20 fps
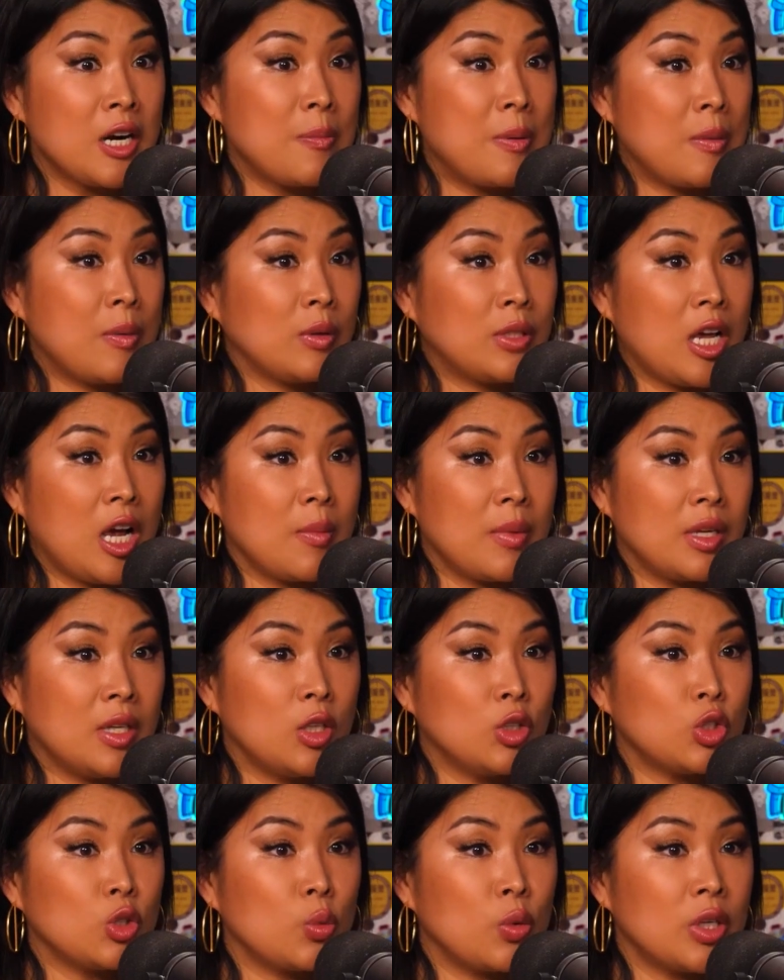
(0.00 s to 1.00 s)
heard people tell me
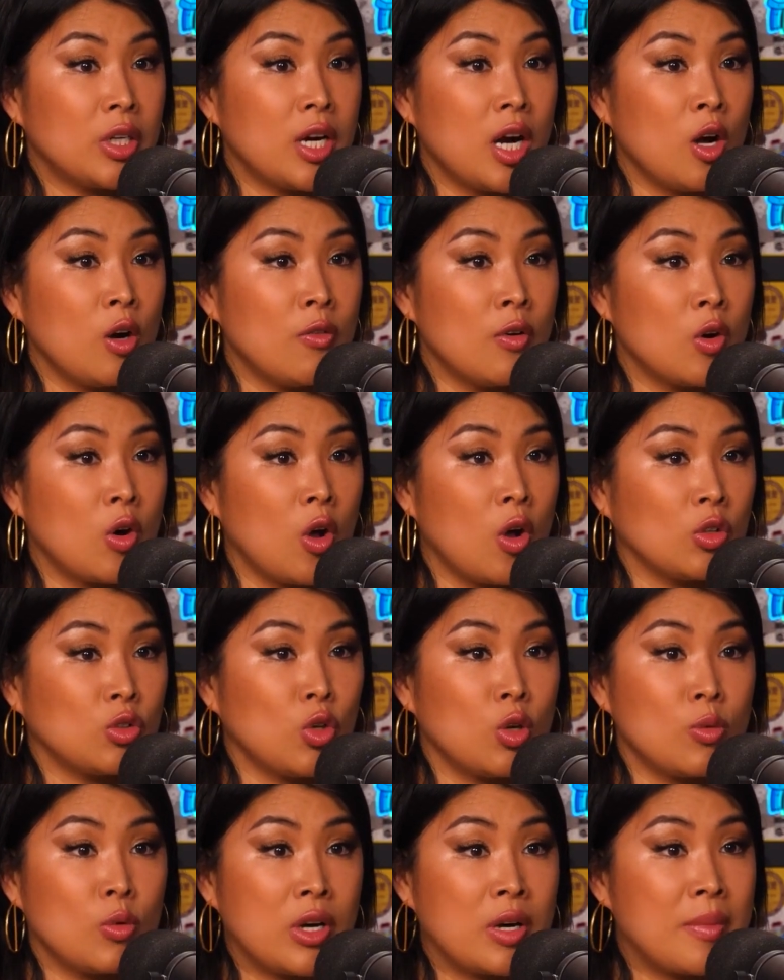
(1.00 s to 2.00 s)
you should wear overall,
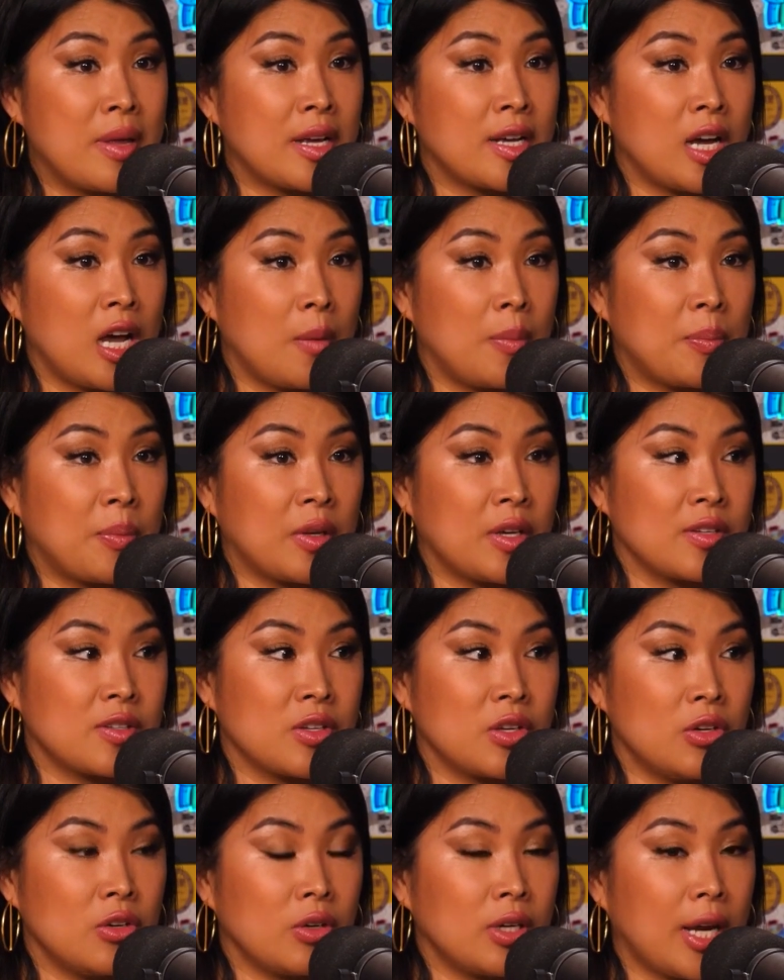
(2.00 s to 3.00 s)
don't wear makeup
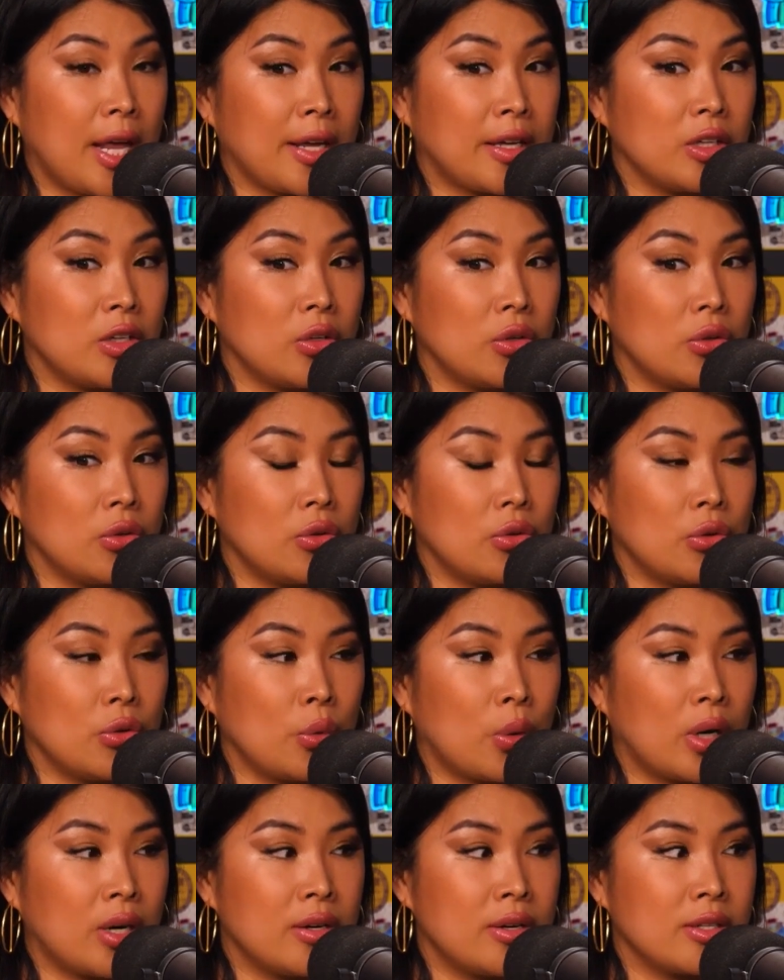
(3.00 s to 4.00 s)
because you look like
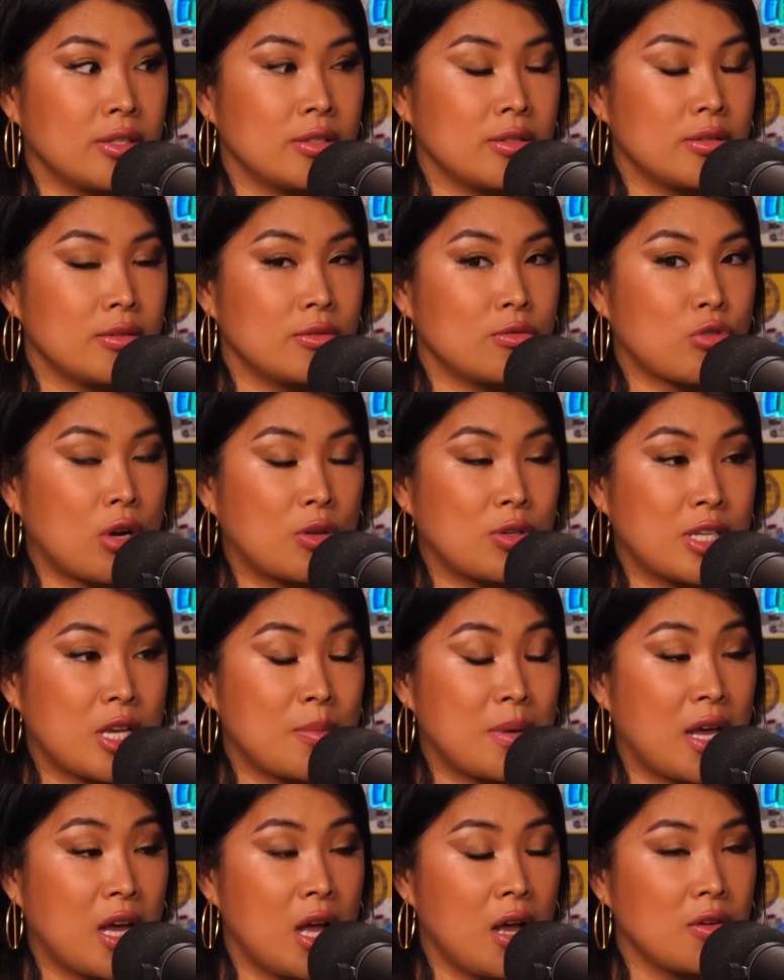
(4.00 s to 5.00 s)
you are trying to
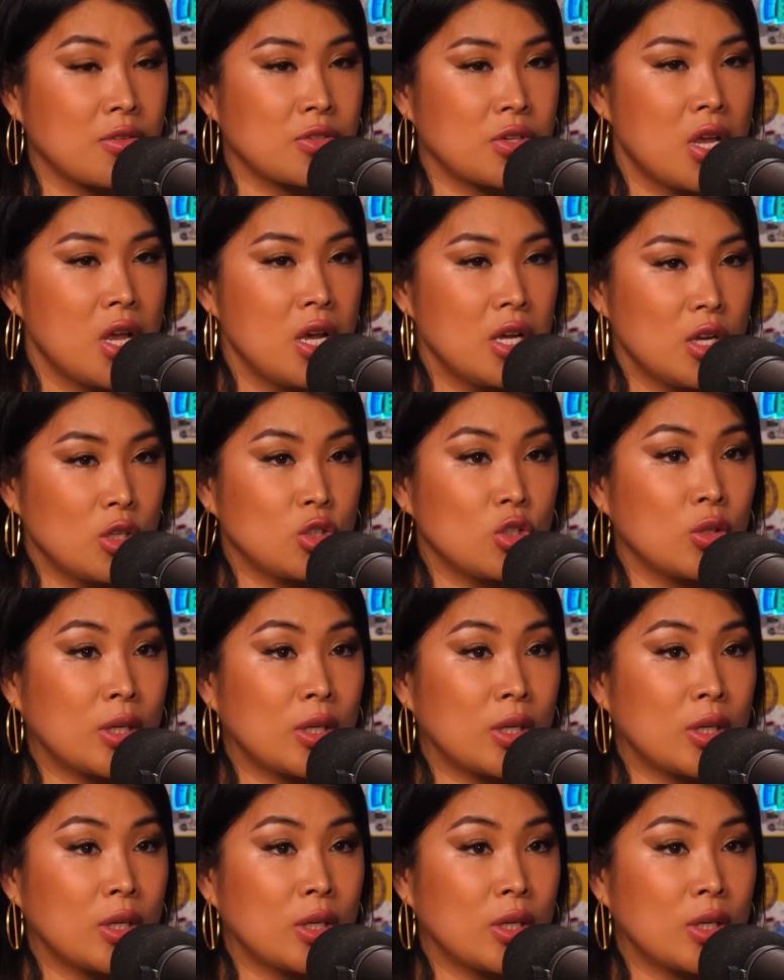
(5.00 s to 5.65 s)
sell me a house. You